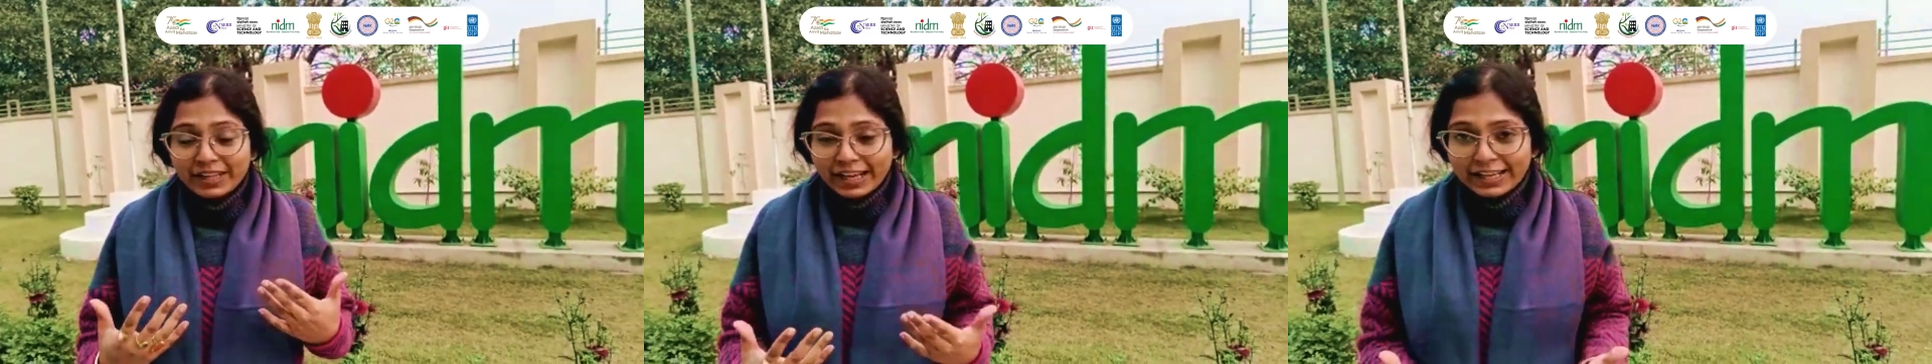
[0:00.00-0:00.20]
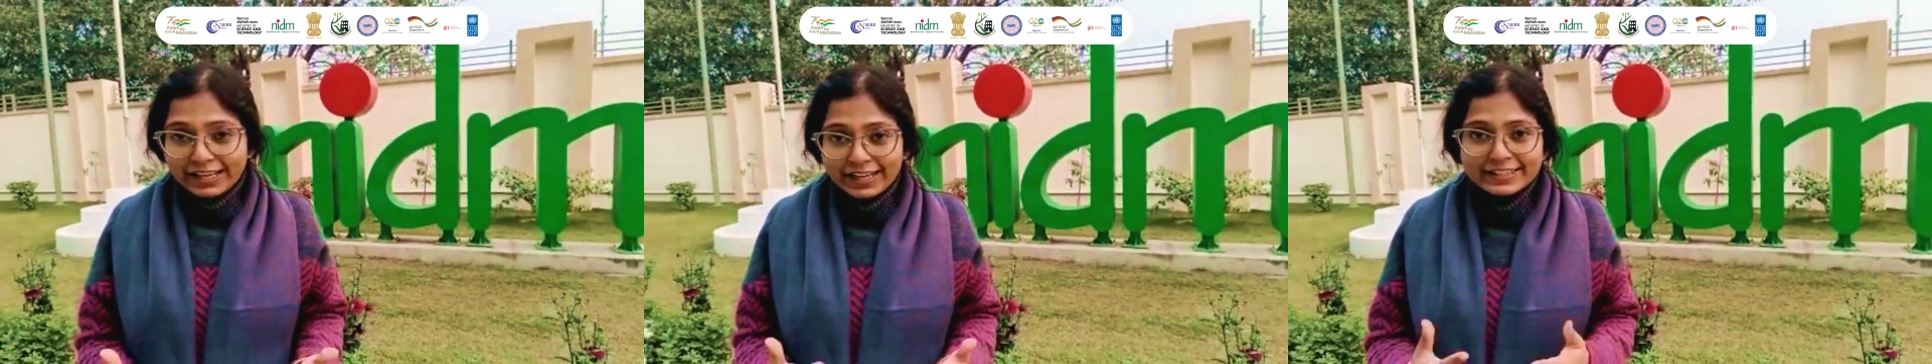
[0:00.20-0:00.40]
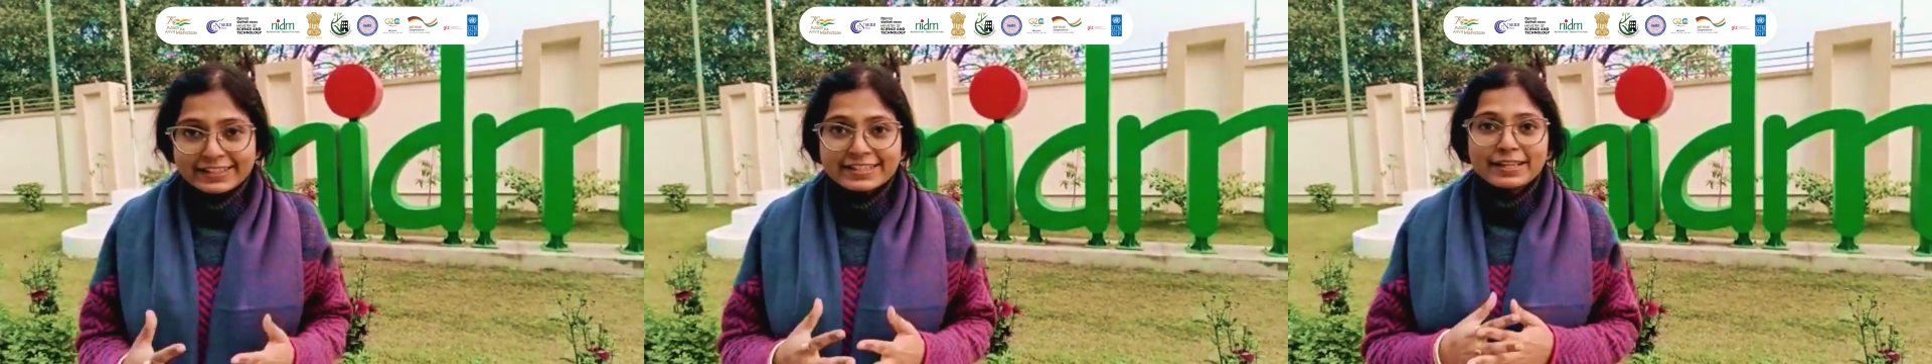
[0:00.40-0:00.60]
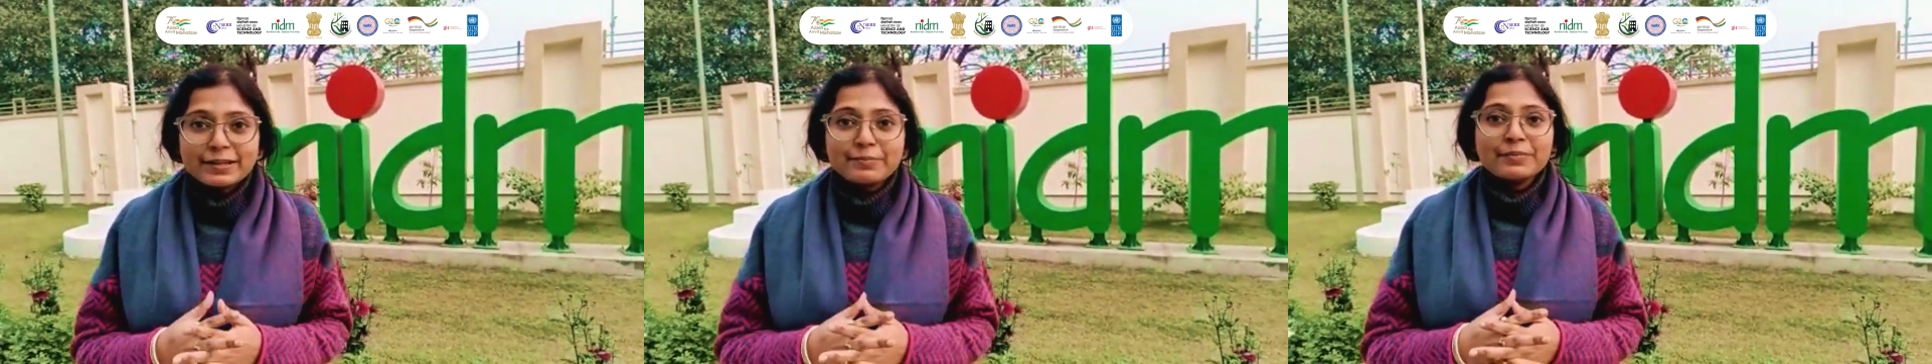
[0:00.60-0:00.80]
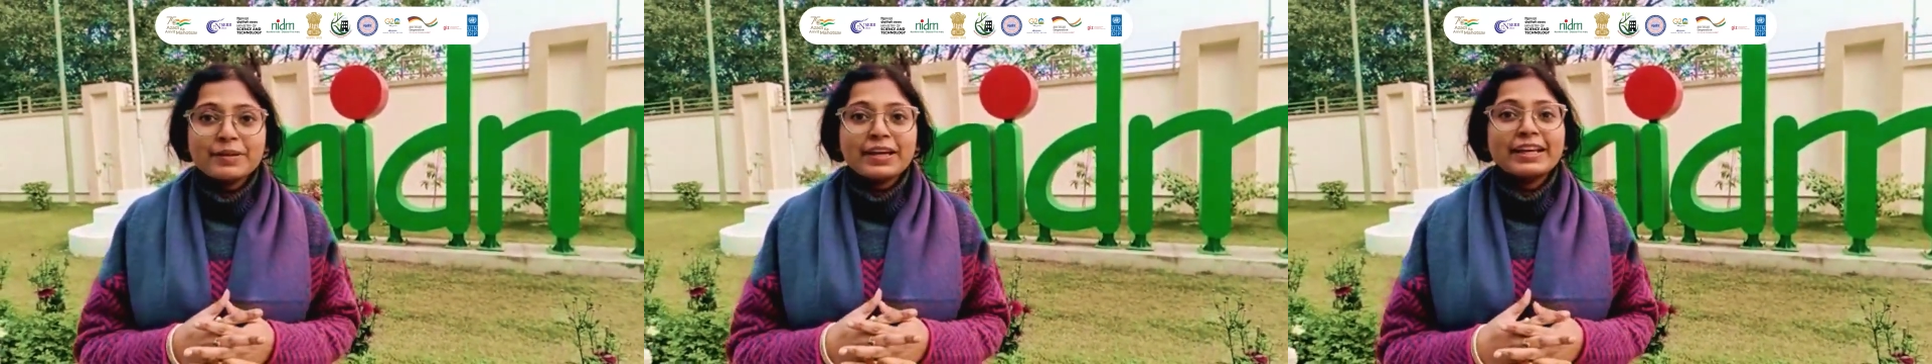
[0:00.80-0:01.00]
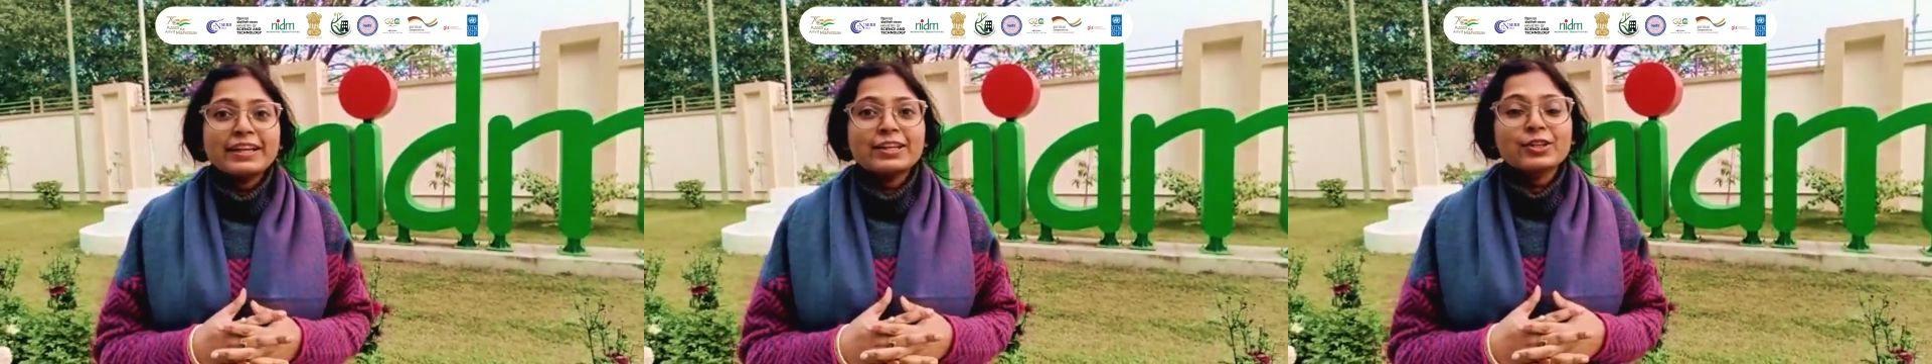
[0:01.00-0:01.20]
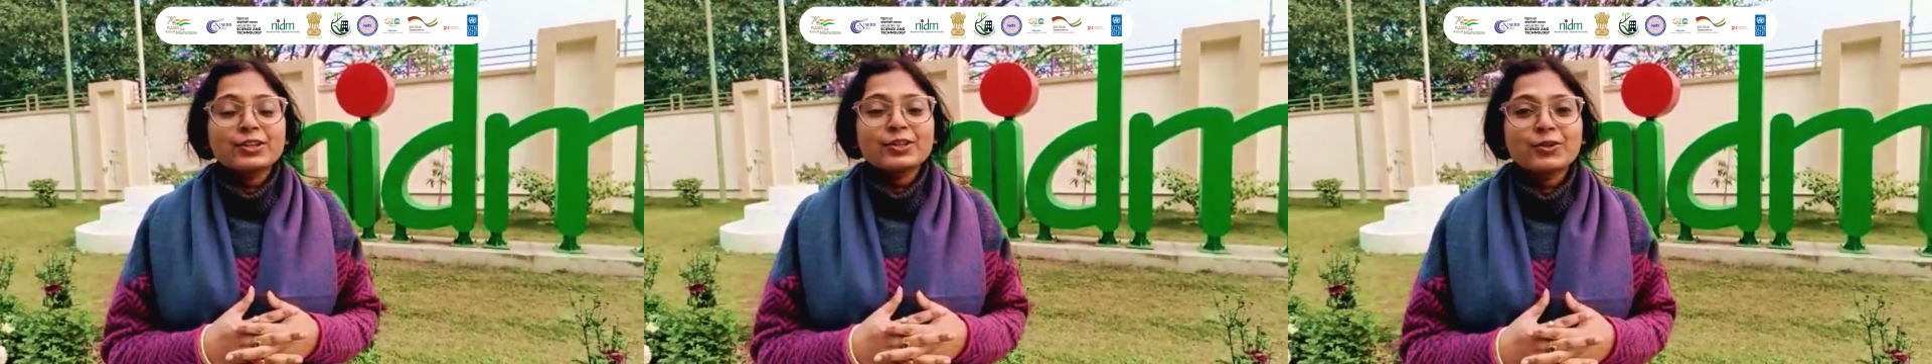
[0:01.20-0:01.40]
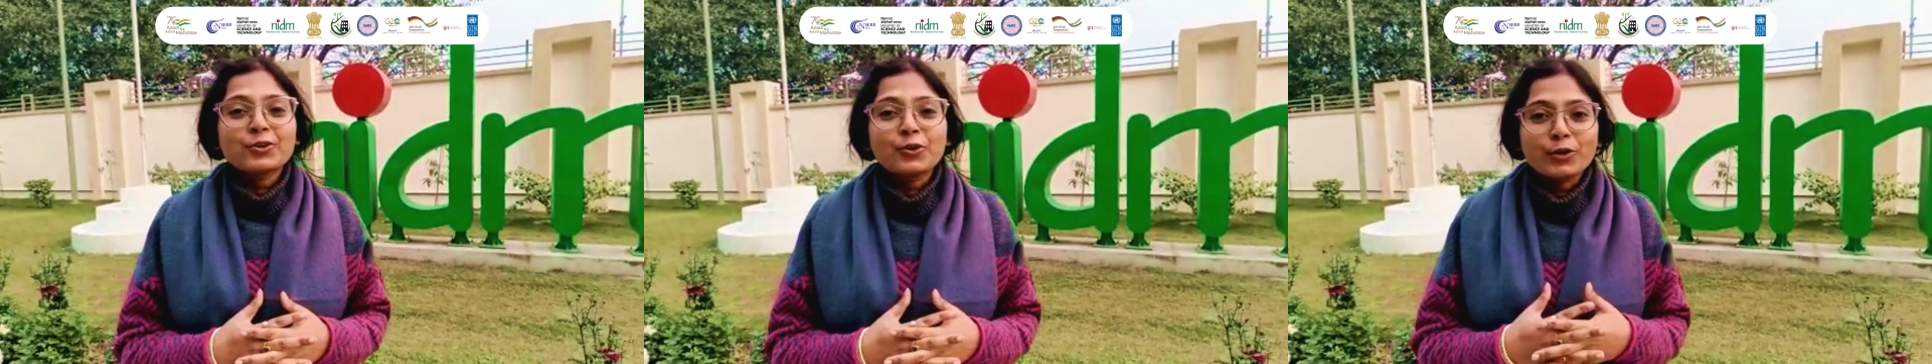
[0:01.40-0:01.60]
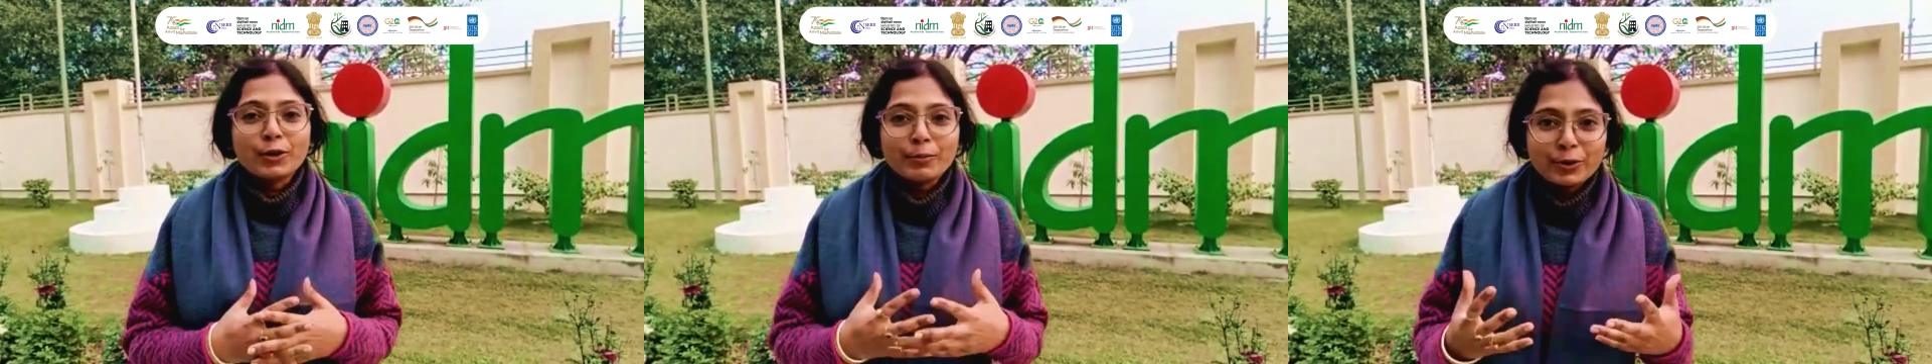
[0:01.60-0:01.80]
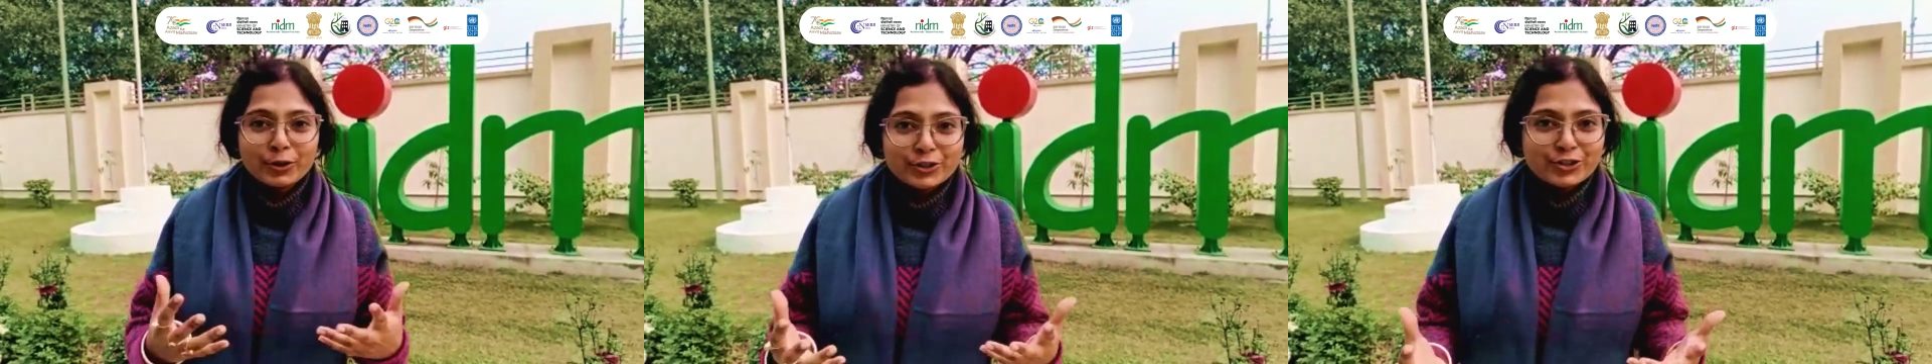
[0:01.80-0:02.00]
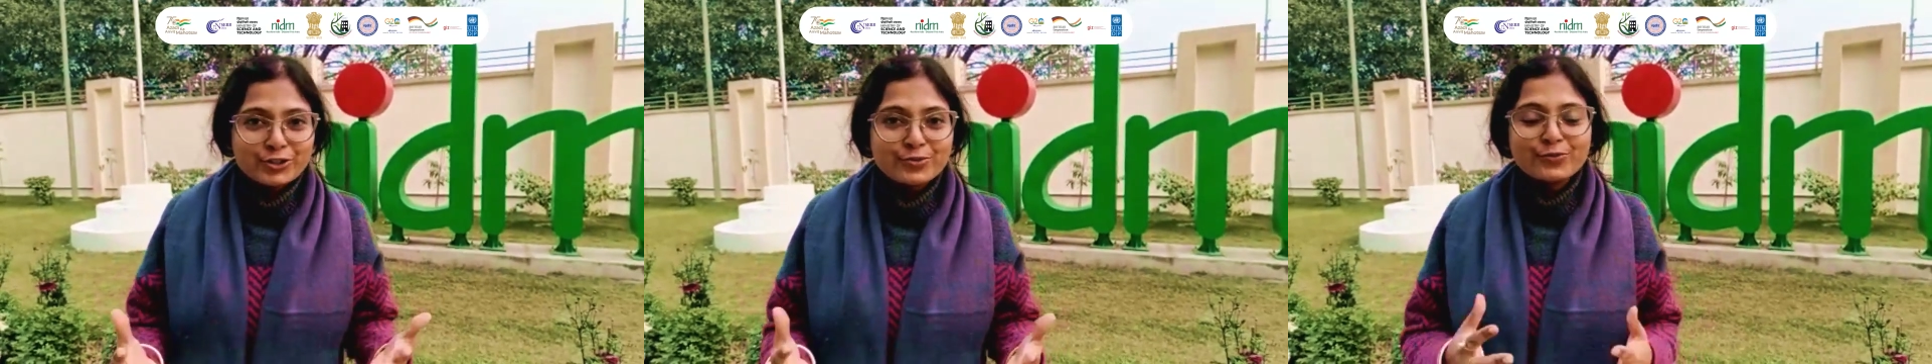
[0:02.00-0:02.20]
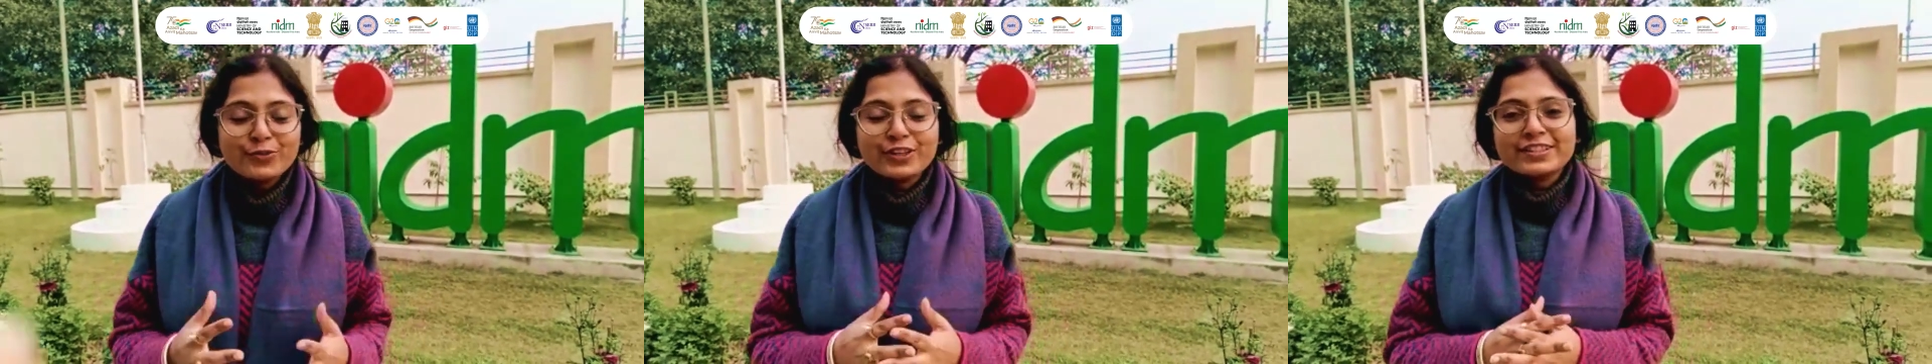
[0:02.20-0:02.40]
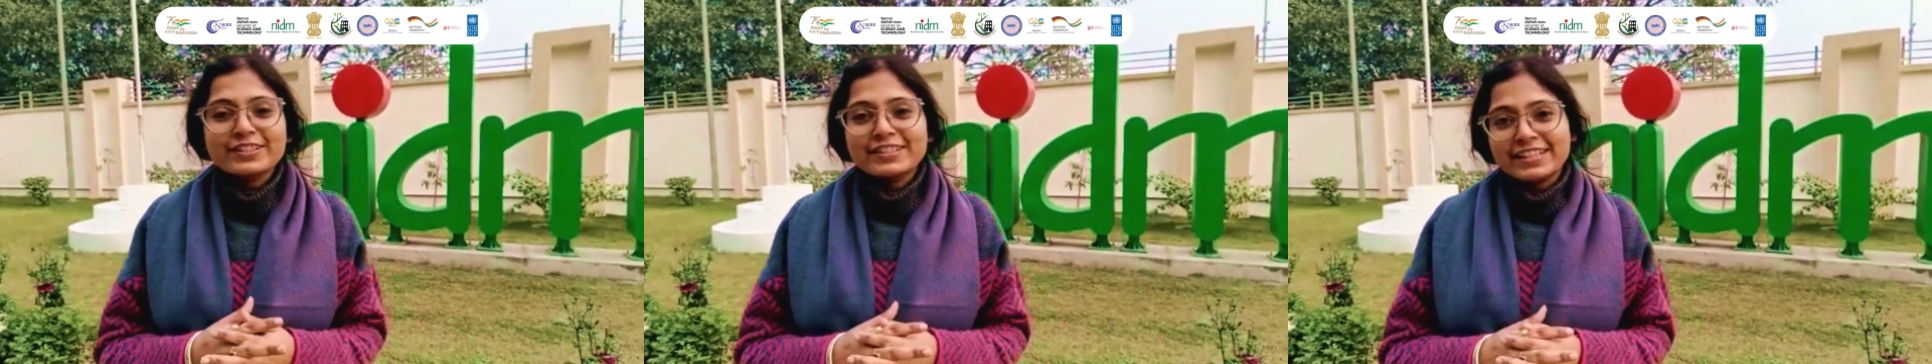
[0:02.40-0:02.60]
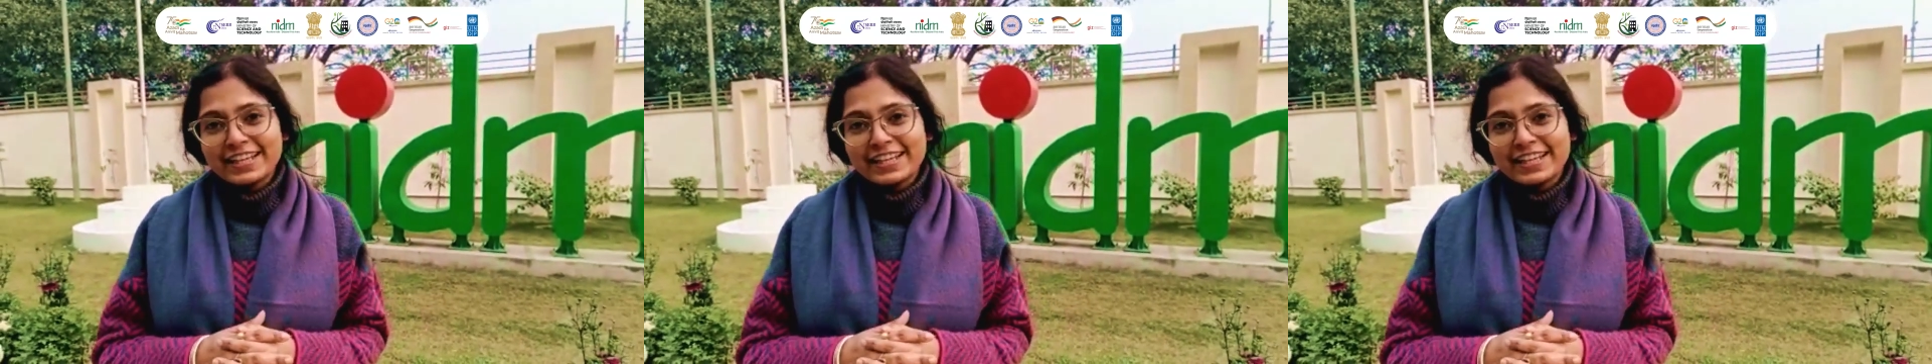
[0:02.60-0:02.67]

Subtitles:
NIDM in collaboration with